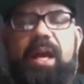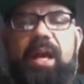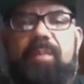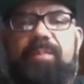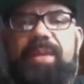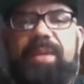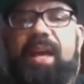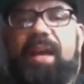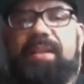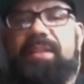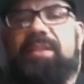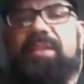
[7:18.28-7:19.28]
because
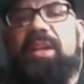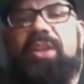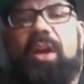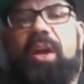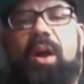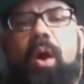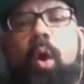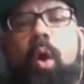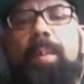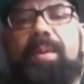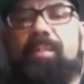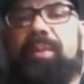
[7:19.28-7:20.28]
it's such a
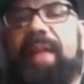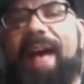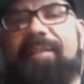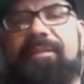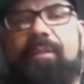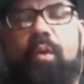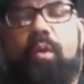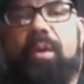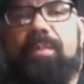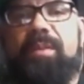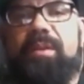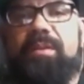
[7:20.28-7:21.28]
open
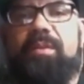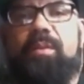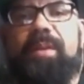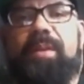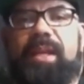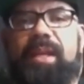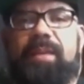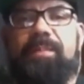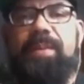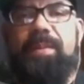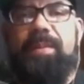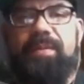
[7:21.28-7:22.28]
platform. There's so many
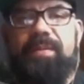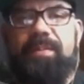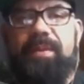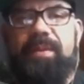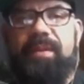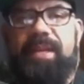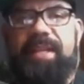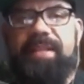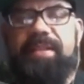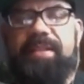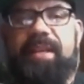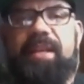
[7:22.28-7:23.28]
people's abilities
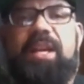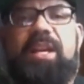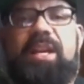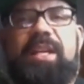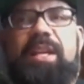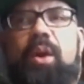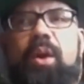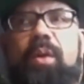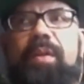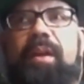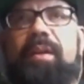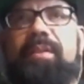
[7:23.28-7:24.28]
to,
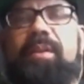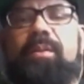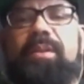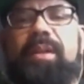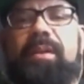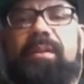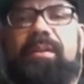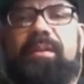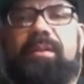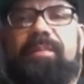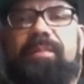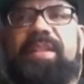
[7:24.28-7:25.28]
the
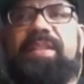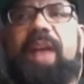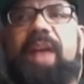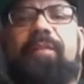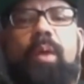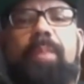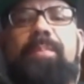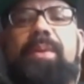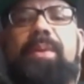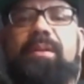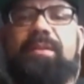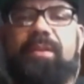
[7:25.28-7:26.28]
software
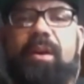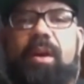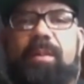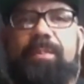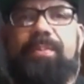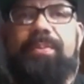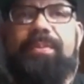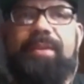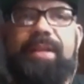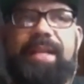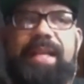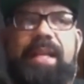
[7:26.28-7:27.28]
builds are
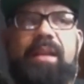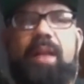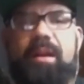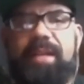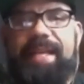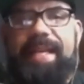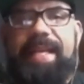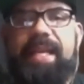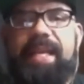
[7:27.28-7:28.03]
pretty clunky.